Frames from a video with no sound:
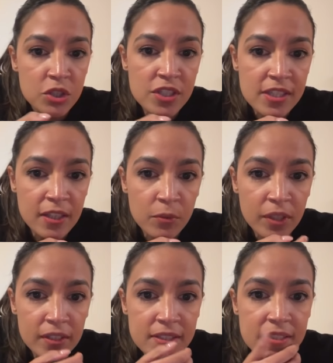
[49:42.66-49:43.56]
just seeing
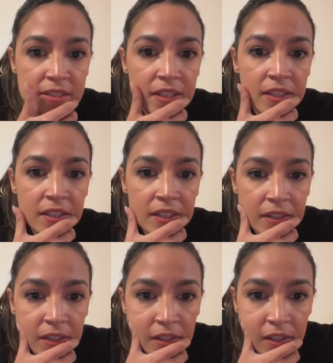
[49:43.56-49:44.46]
what else is in
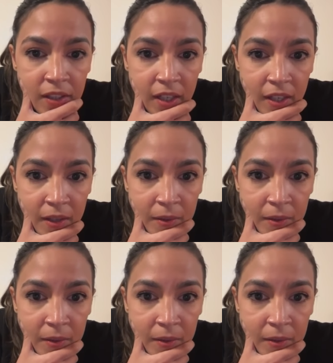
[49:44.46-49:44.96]
here.